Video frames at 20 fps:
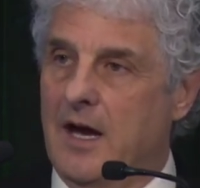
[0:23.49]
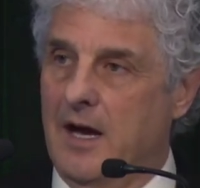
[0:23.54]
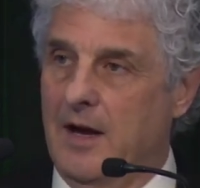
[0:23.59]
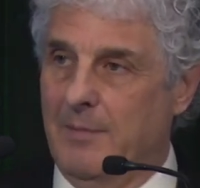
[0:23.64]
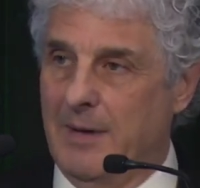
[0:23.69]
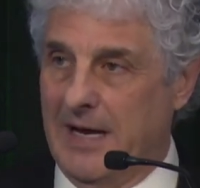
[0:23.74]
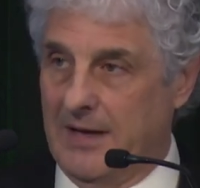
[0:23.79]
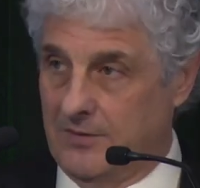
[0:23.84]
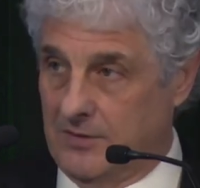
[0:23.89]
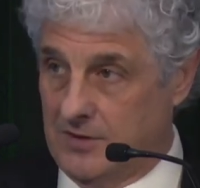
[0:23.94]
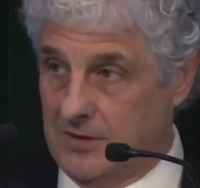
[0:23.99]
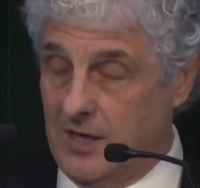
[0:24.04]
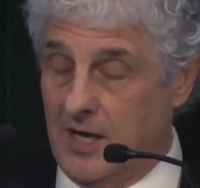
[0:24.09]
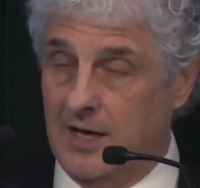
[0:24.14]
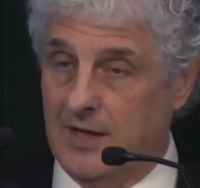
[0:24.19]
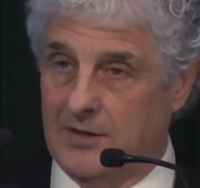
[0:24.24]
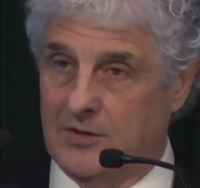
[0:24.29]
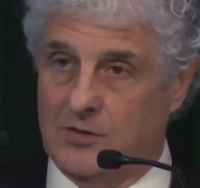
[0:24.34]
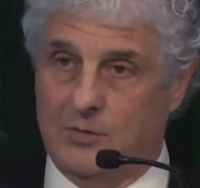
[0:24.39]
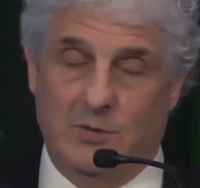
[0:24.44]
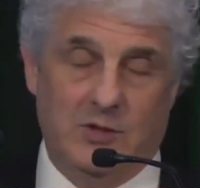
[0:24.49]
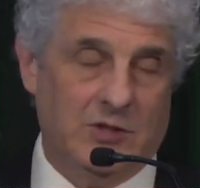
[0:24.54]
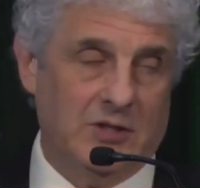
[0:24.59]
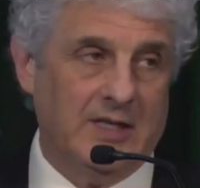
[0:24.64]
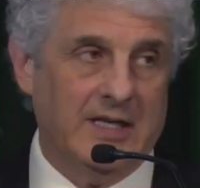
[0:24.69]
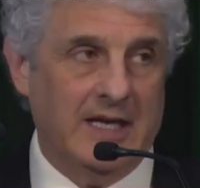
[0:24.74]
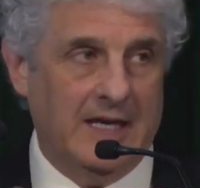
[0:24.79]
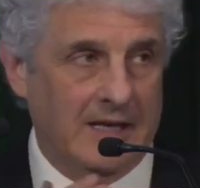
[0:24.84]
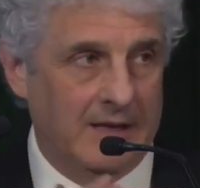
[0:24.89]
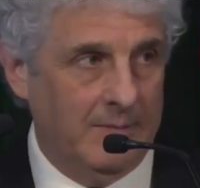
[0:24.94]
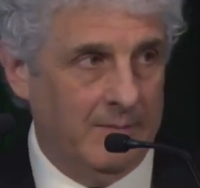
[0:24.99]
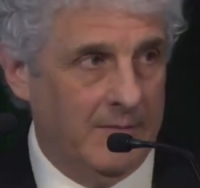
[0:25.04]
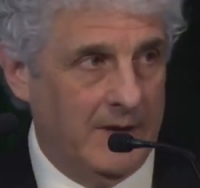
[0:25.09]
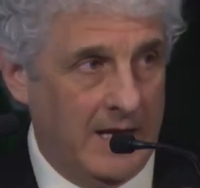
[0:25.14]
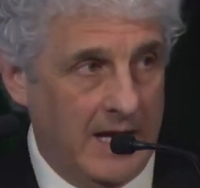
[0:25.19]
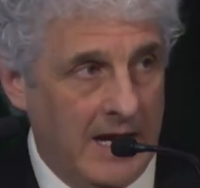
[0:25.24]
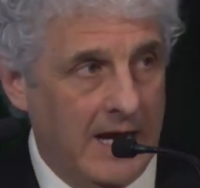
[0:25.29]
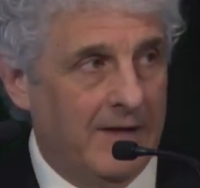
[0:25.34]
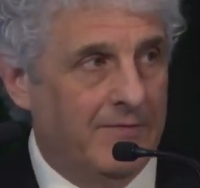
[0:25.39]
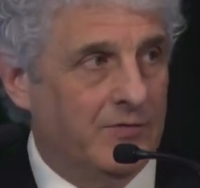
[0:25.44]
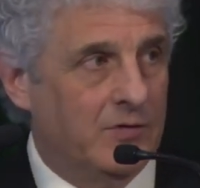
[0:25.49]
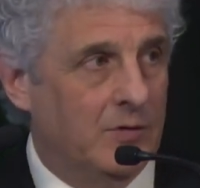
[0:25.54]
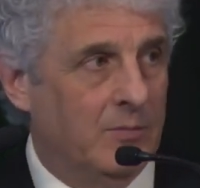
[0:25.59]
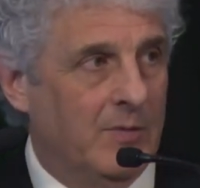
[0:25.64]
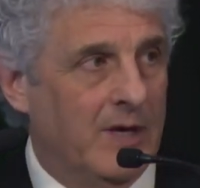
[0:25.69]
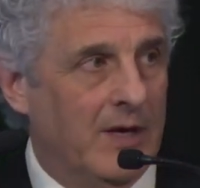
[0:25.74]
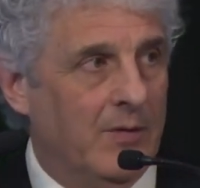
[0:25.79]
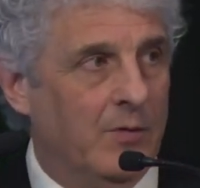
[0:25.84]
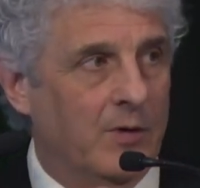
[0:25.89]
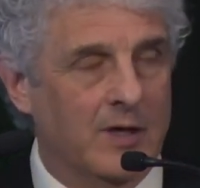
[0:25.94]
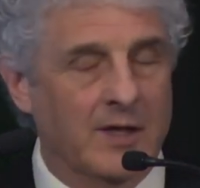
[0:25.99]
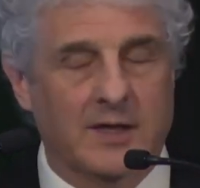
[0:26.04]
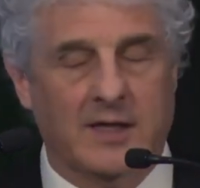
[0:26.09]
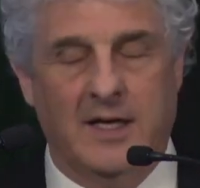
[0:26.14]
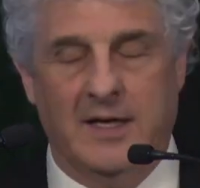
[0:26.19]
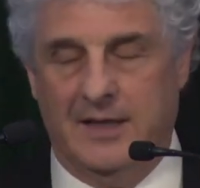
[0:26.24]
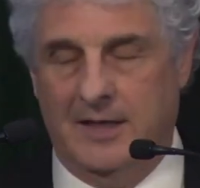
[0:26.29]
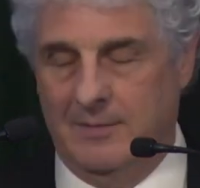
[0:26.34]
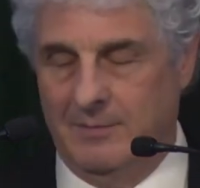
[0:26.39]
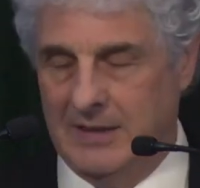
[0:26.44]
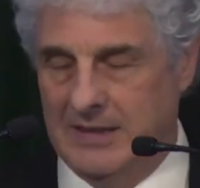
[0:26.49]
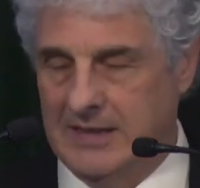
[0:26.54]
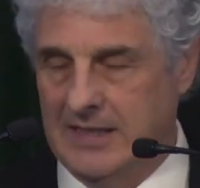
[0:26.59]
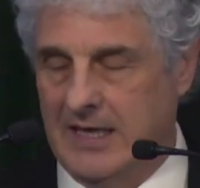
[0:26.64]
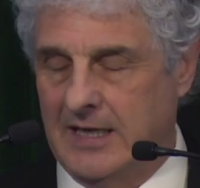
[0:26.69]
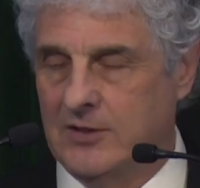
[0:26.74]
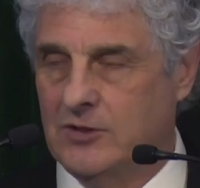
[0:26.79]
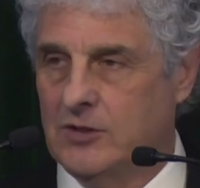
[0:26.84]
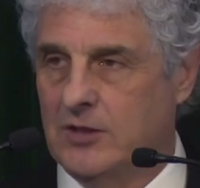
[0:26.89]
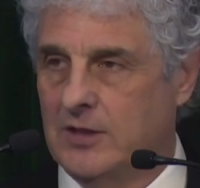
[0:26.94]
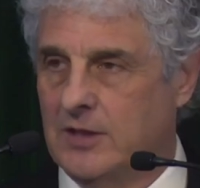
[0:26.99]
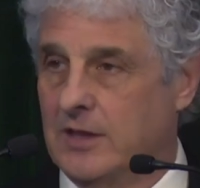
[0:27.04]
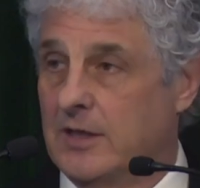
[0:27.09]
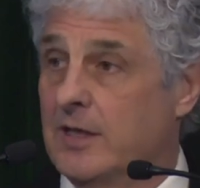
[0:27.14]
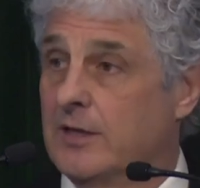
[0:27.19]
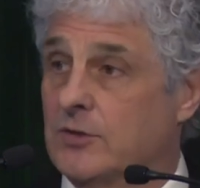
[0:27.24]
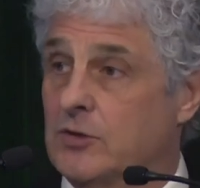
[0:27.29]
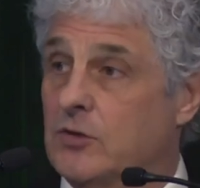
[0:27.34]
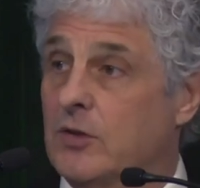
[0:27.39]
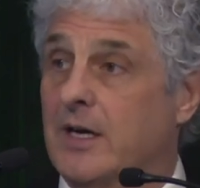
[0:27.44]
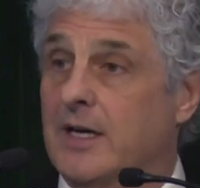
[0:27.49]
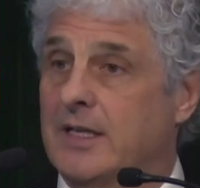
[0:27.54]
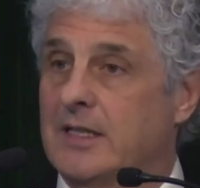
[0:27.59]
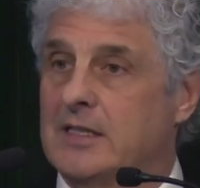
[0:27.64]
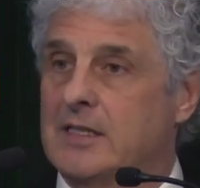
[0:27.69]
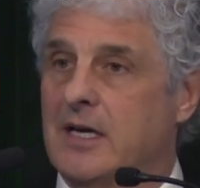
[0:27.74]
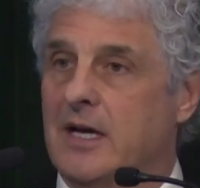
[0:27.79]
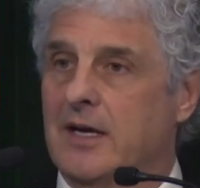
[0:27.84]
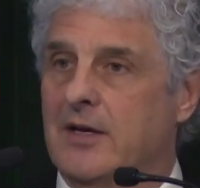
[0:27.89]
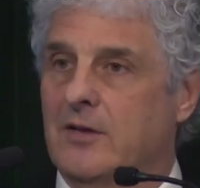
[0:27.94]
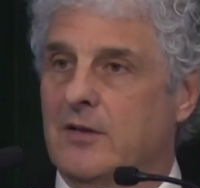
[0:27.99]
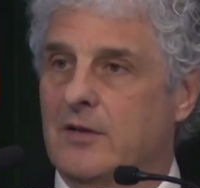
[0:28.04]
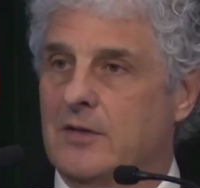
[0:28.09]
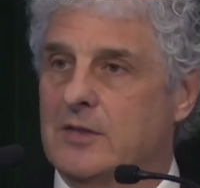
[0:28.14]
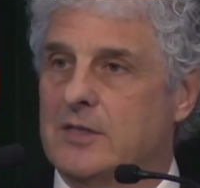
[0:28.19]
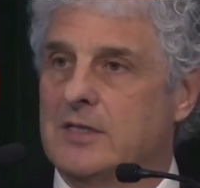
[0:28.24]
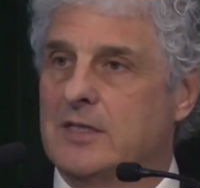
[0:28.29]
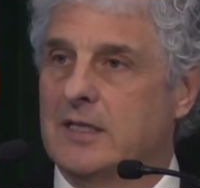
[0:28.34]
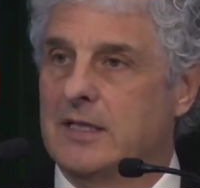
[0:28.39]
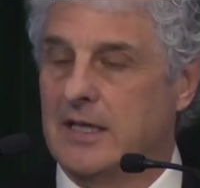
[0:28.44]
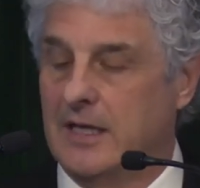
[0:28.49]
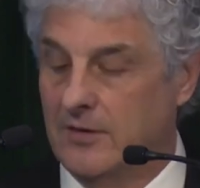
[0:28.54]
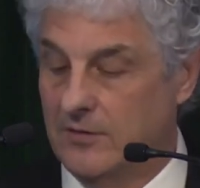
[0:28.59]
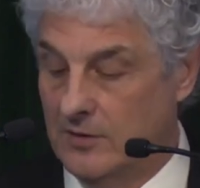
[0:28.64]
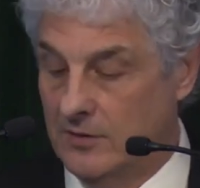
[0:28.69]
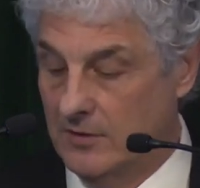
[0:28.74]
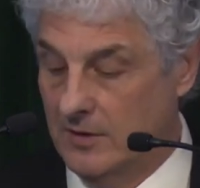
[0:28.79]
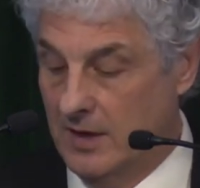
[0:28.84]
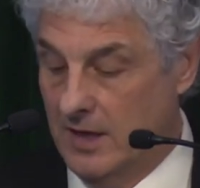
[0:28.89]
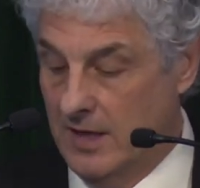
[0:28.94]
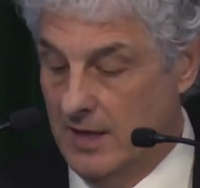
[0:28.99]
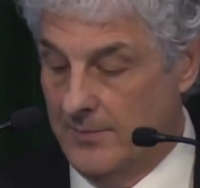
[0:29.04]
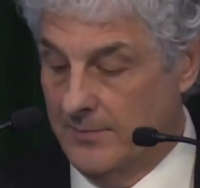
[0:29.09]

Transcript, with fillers: about touch, which came after my work on imitation, and I'll try to tie those together